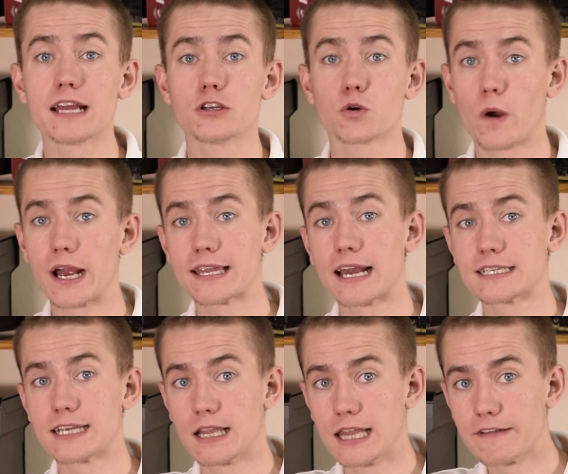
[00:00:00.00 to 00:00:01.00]
in
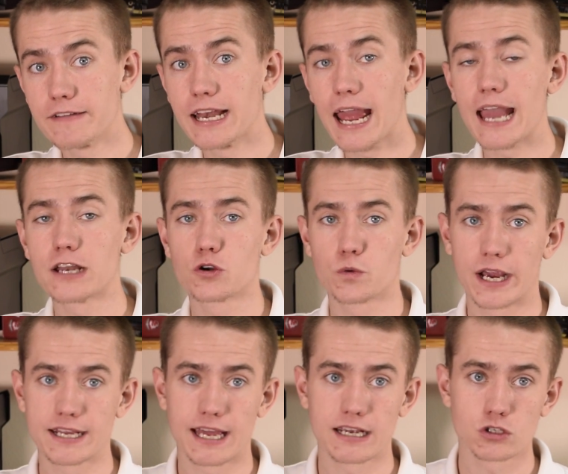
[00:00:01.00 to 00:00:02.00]
DirectX 11 and
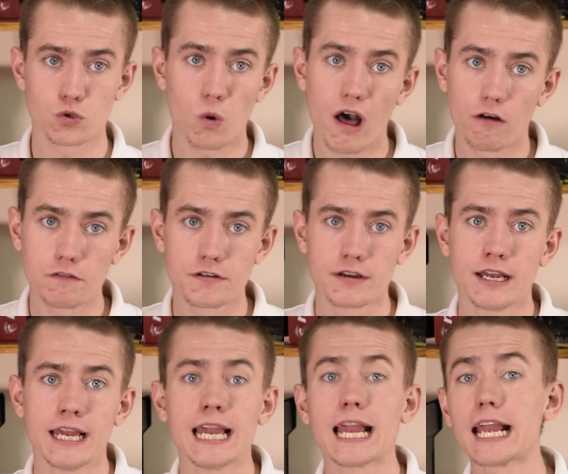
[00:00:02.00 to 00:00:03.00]
DirectX 12.
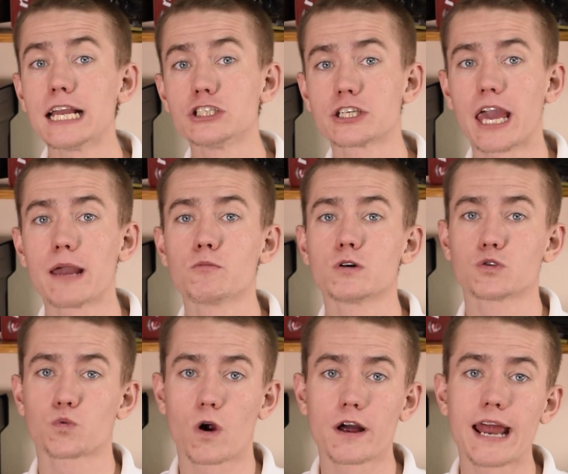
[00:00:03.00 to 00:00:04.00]
Each game was
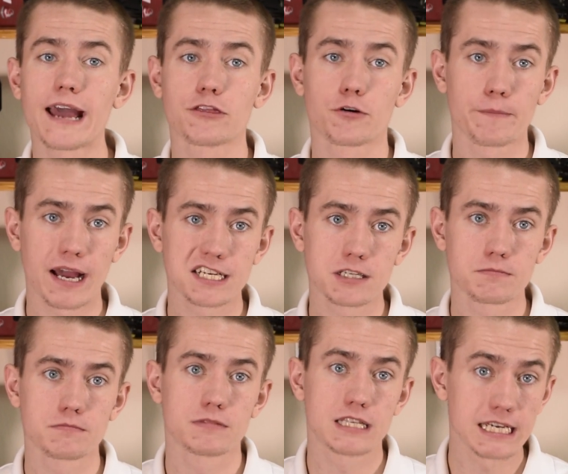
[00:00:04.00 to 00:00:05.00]
run at their
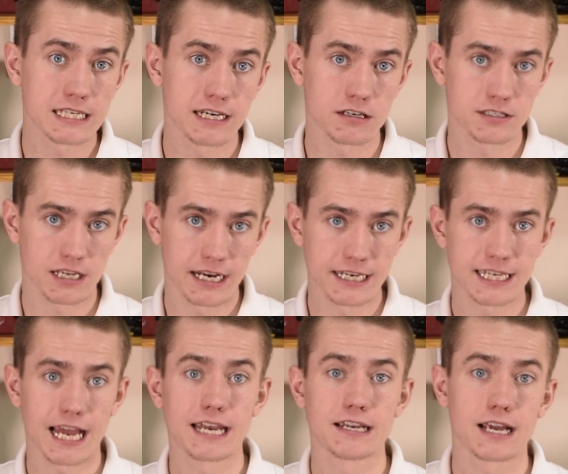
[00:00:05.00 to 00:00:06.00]
maximum detail settings
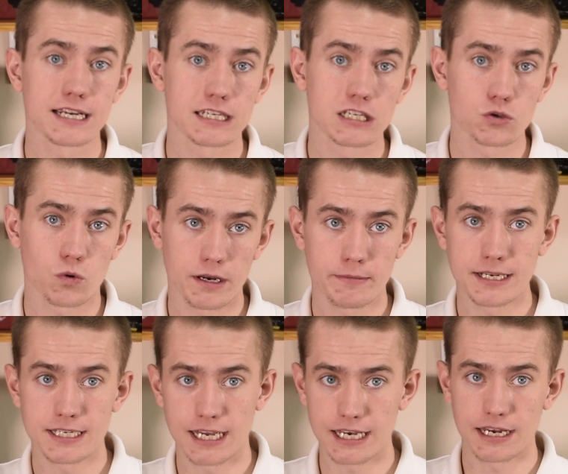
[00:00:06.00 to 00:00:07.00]
at a 1920 by
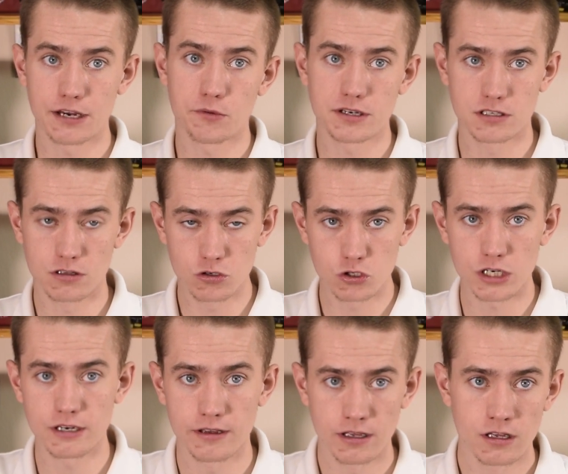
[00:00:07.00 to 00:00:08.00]
1080
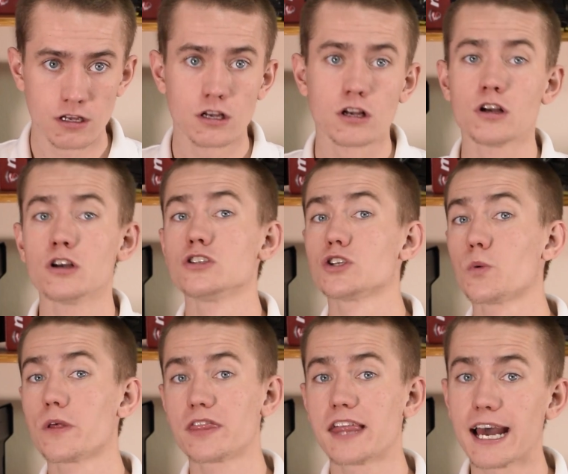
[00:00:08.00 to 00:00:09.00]
resolution. So
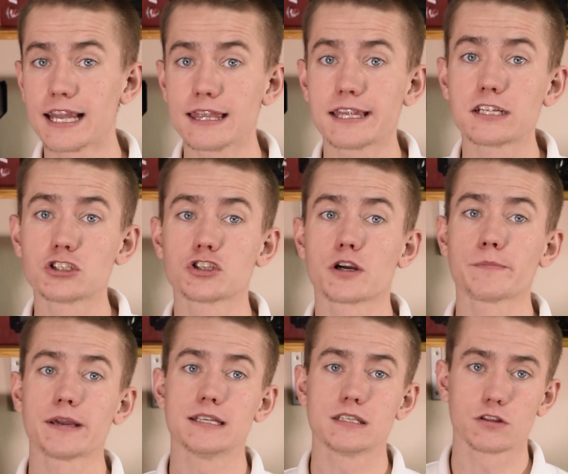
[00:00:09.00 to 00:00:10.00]
with that, let's jump
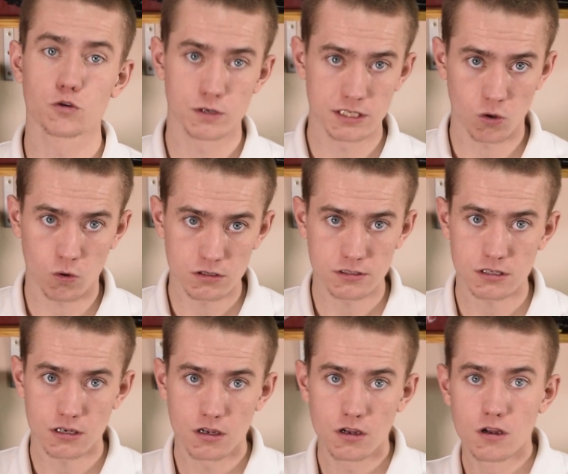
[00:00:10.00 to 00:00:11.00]
into the
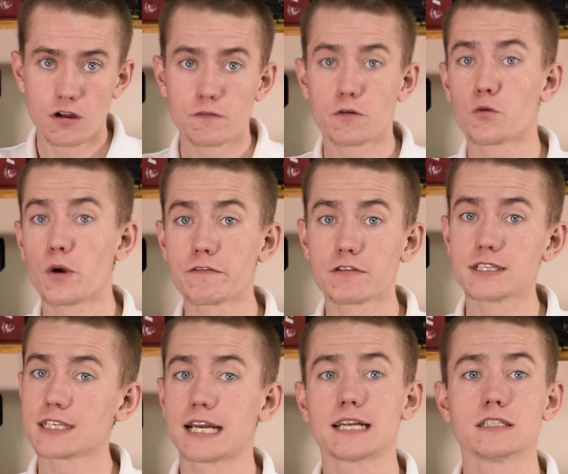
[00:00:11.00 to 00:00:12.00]
results. For
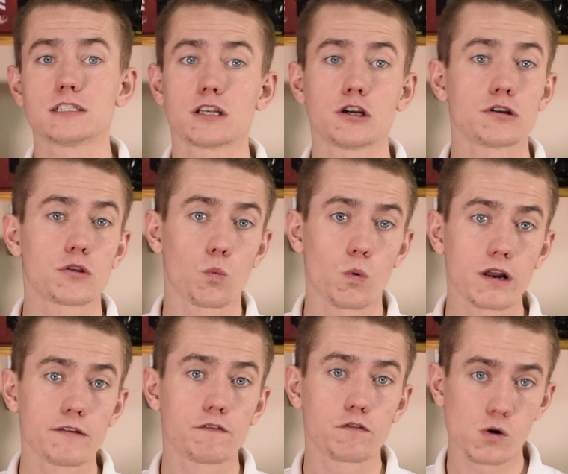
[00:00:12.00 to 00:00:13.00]
reference, I consider the
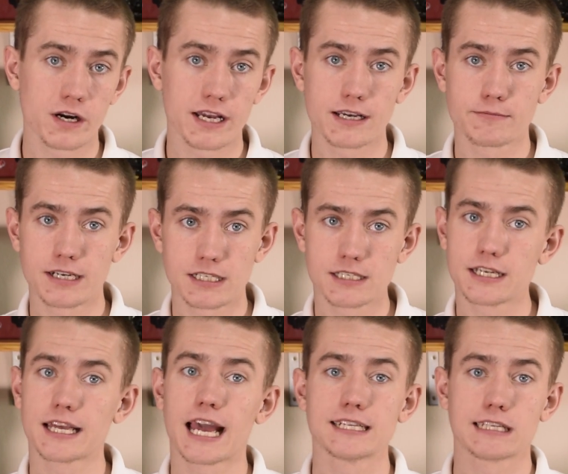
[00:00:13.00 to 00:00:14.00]
one 4 GB
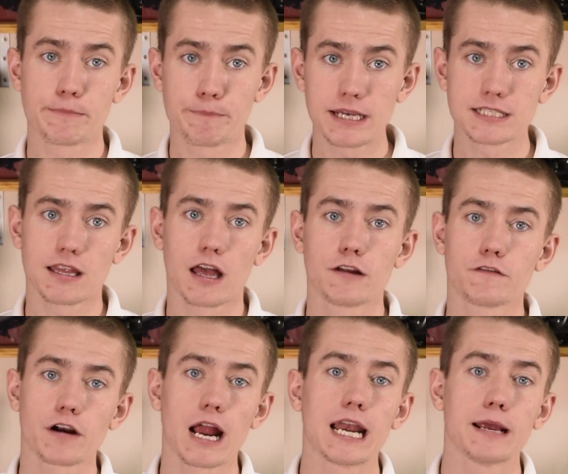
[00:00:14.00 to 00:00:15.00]
stick as a baseline
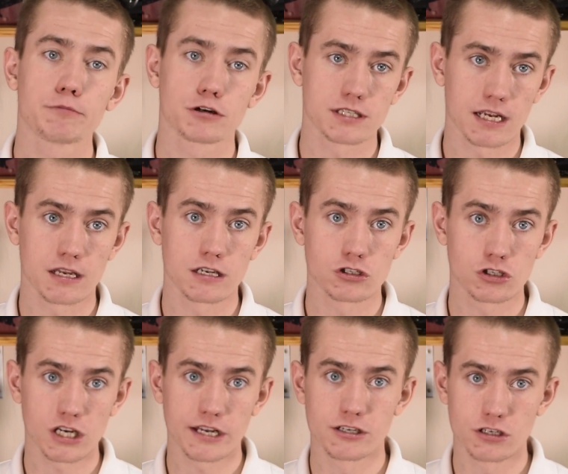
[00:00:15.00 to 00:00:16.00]
for any percentage
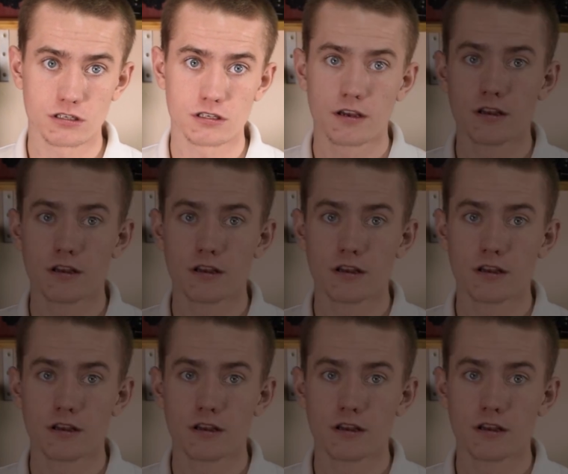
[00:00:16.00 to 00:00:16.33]
changes.